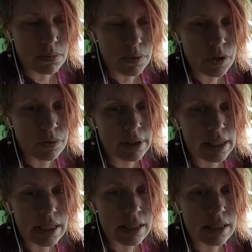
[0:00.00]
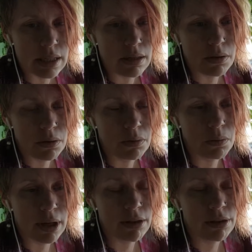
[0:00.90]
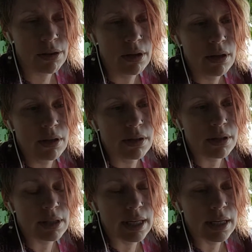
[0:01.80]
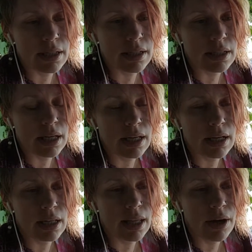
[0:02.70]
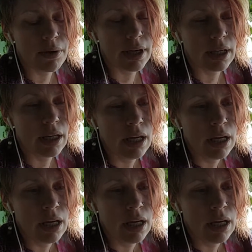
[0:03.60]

to really sit with the land and allowing